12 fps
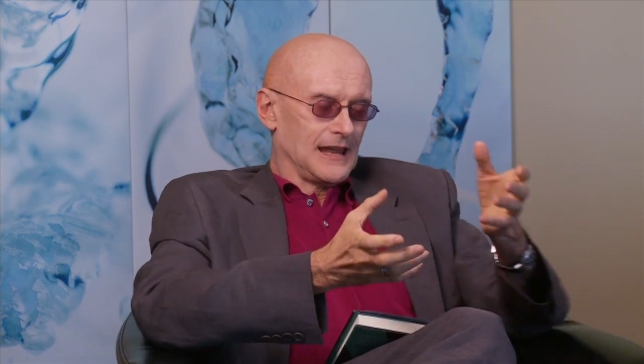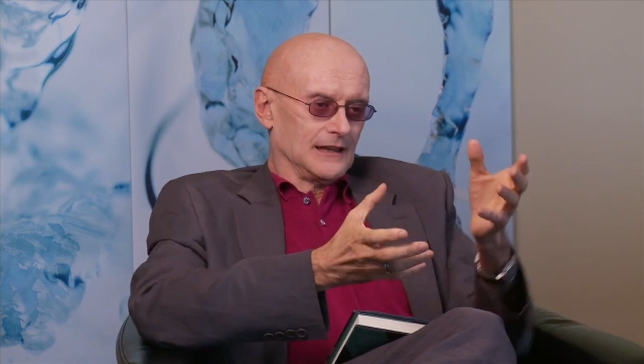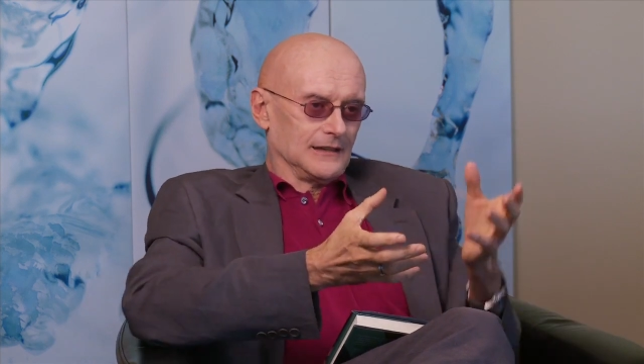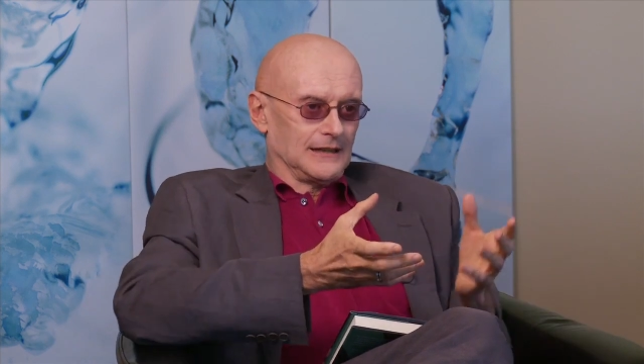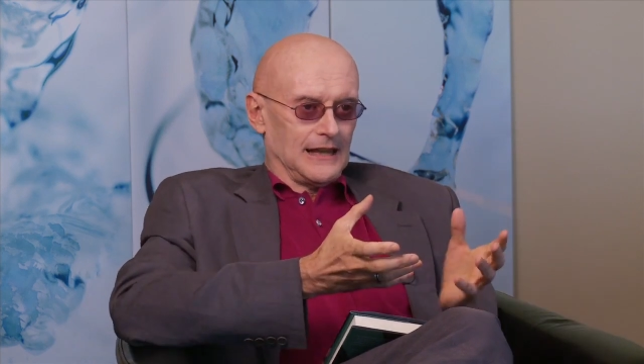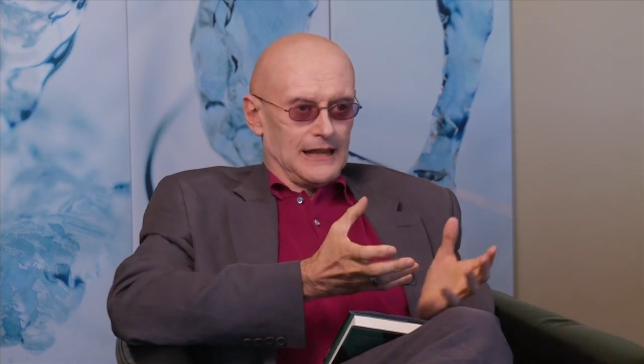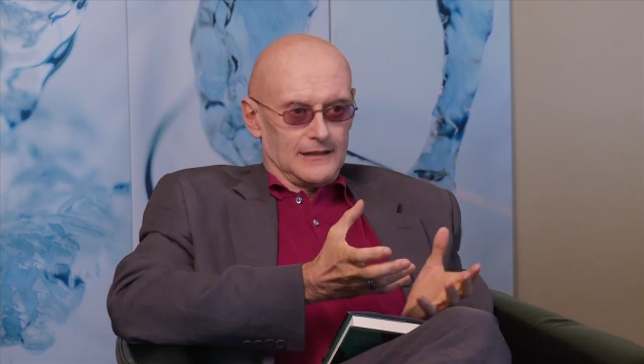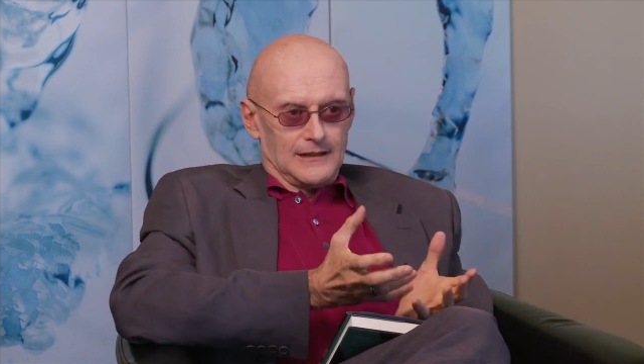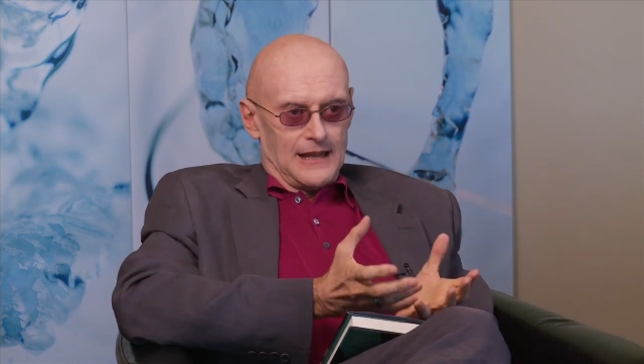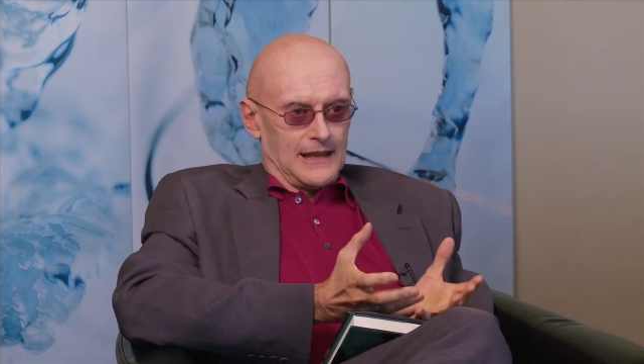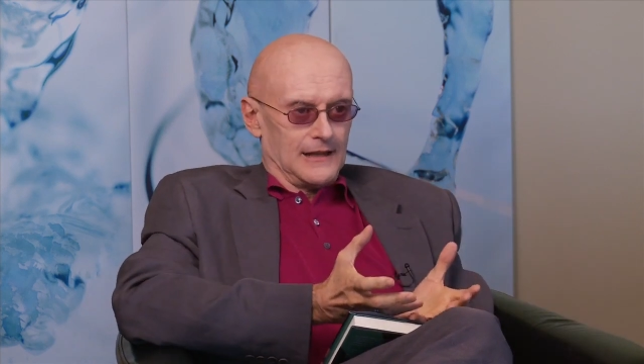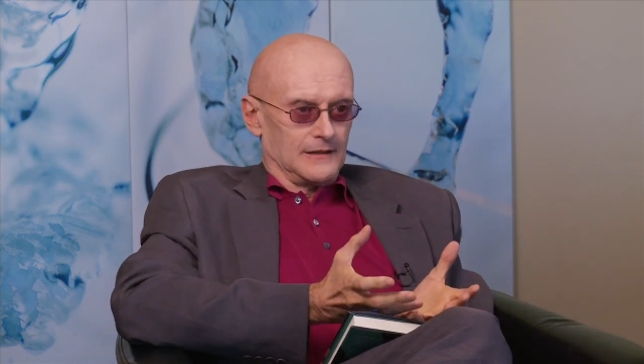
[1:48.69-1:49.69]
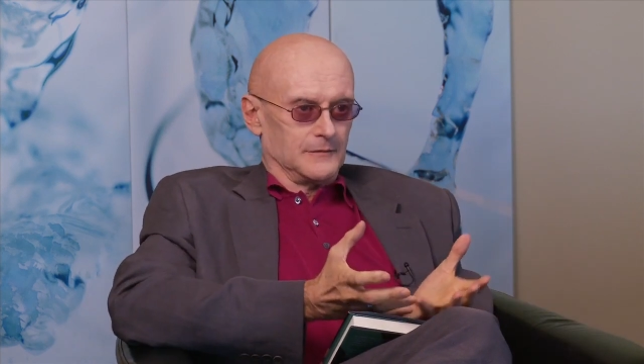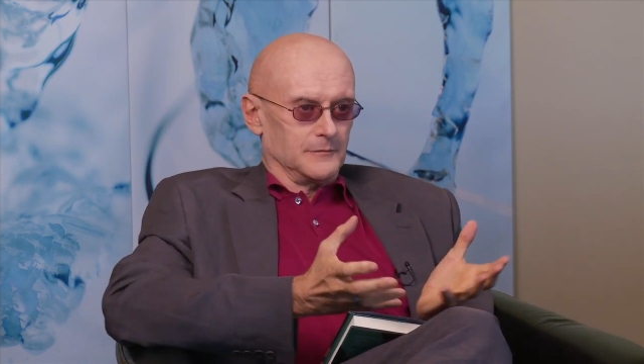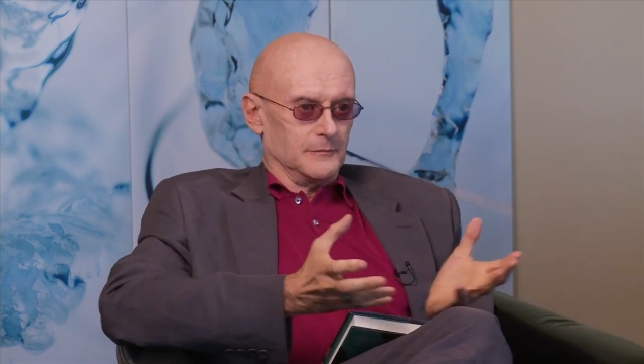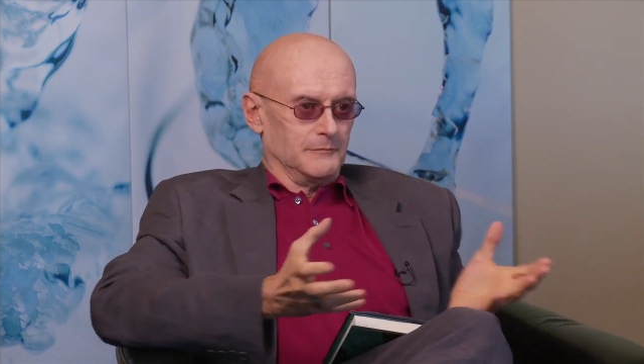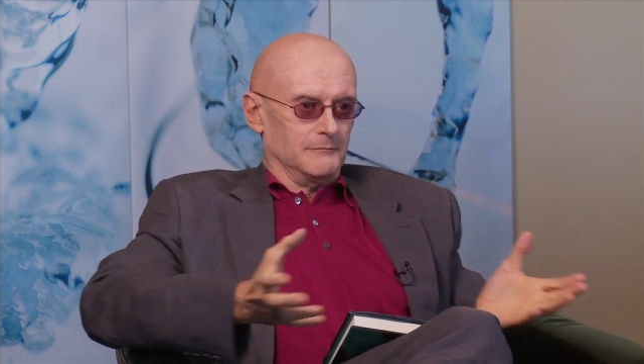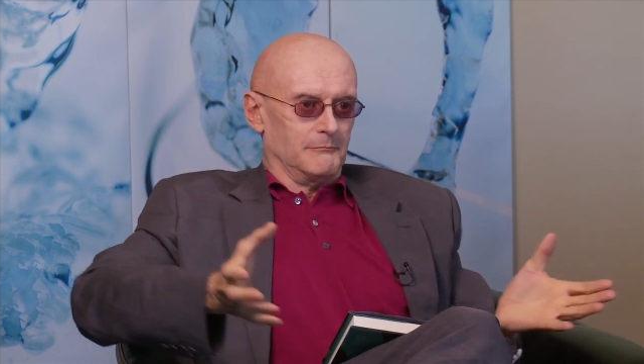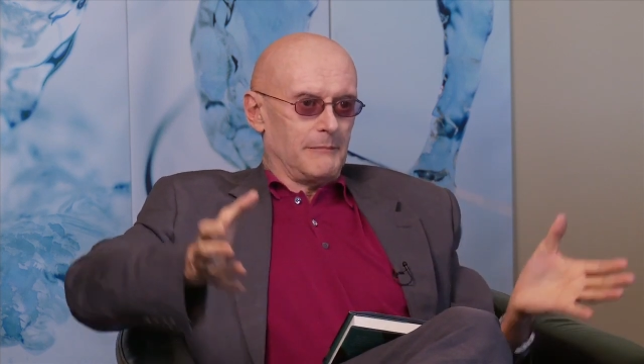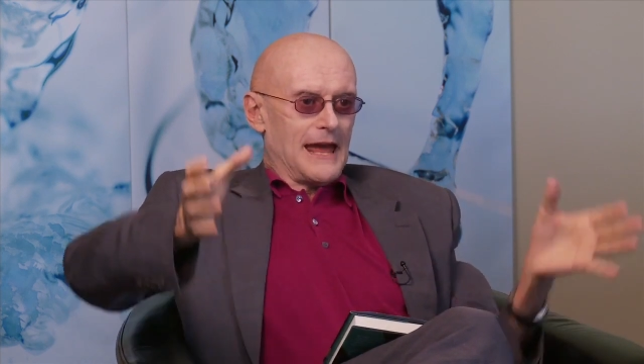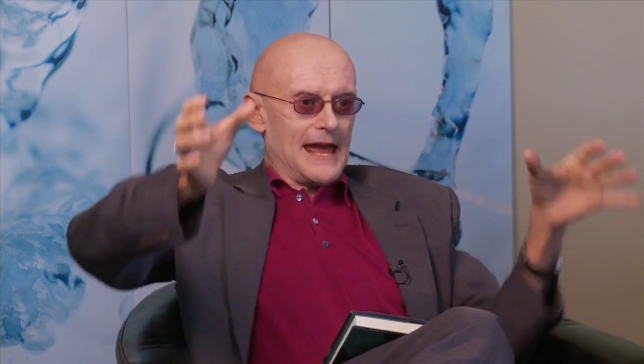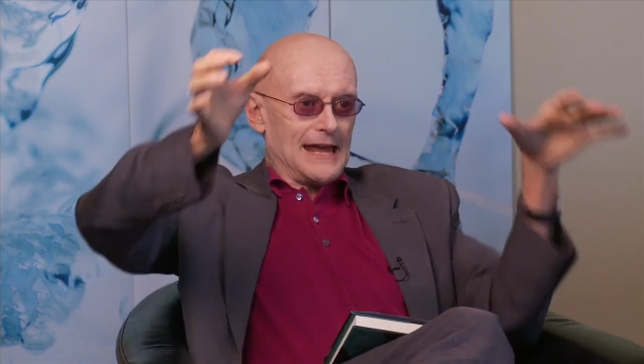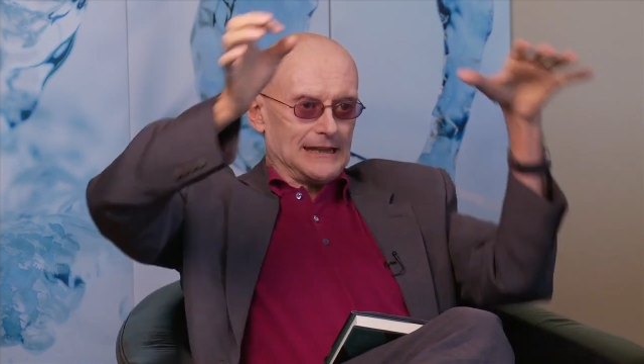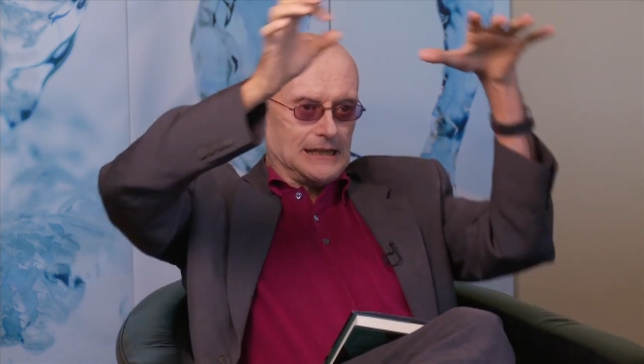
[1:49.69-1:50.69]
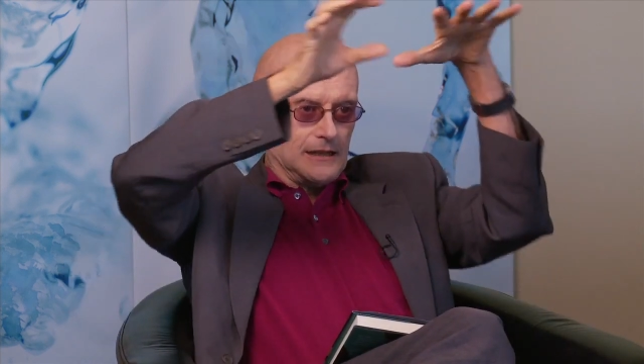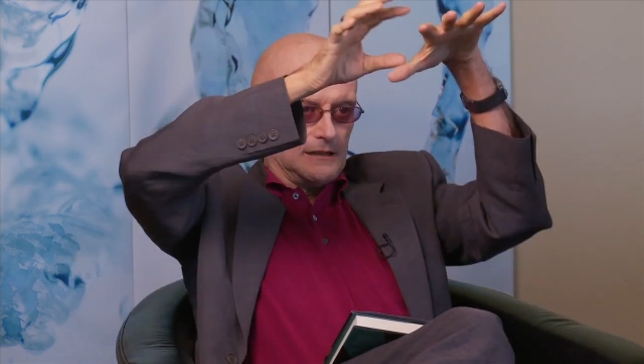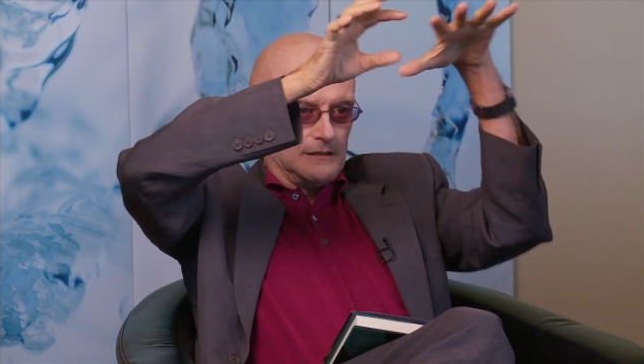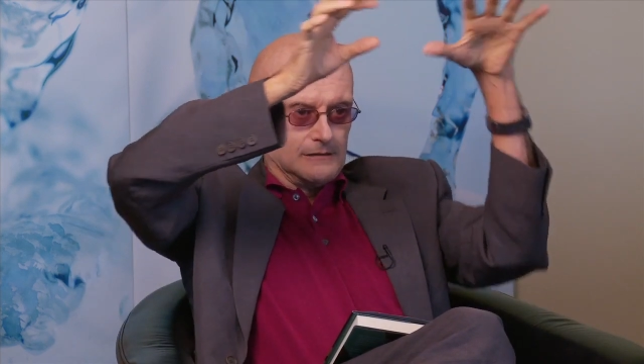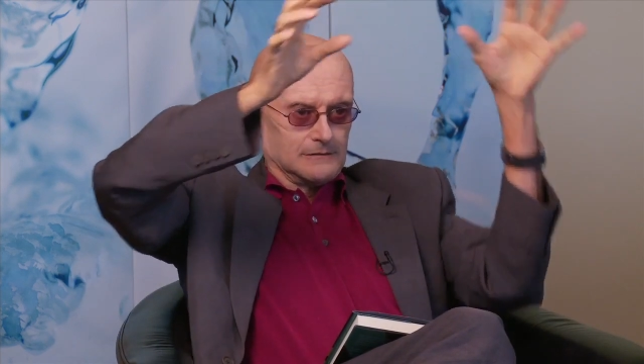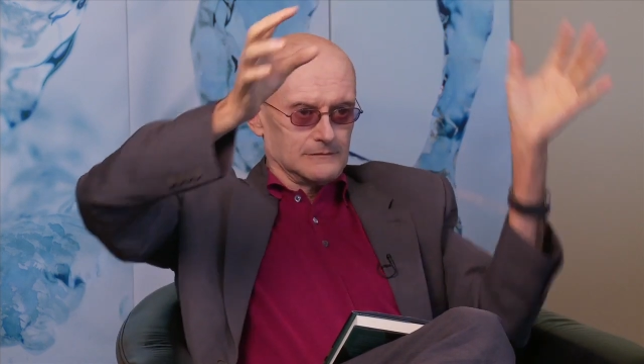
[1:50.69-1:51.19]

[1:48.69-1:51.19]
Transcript: and get a baggie,